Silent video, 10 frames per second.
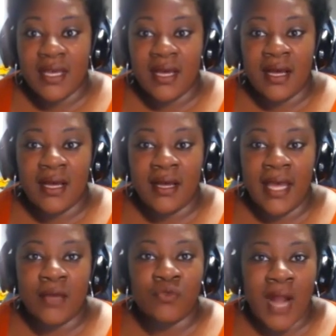
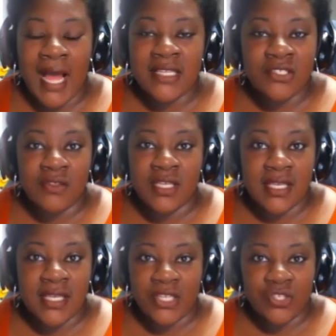and rise to the
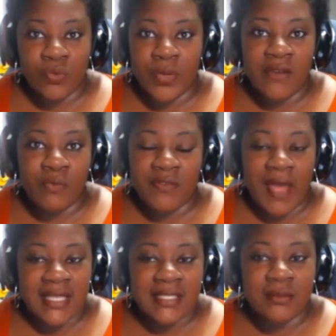occasion, whatever we've
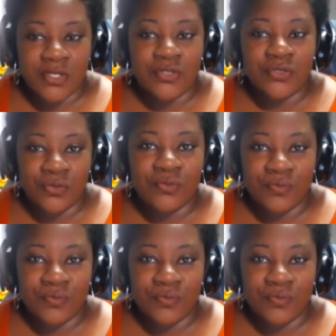asked them to do.